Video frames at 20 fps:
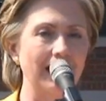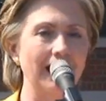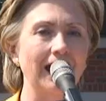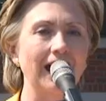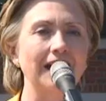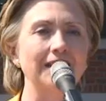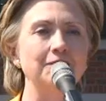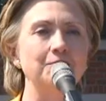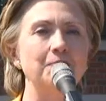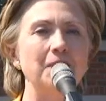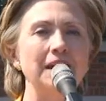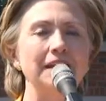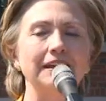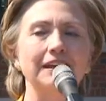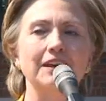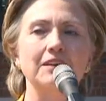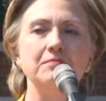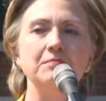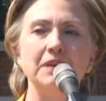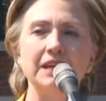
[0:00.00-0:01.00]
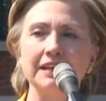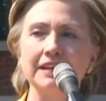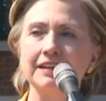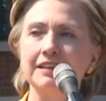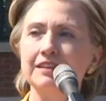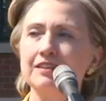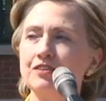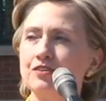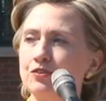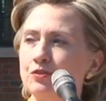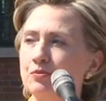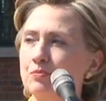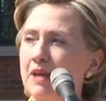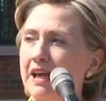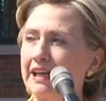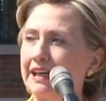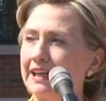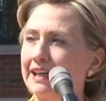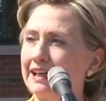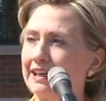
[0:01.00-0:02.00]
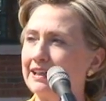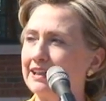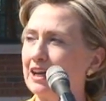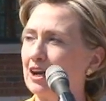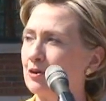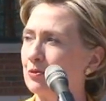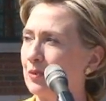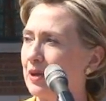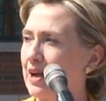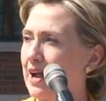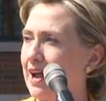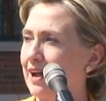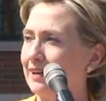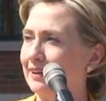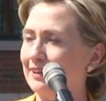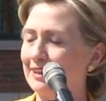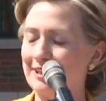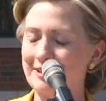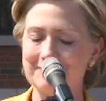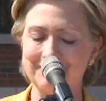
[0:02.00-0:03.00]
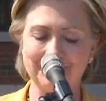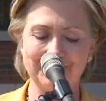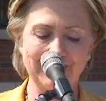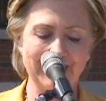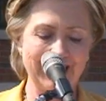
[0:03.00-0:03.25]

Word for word: and been committed to making it a reality.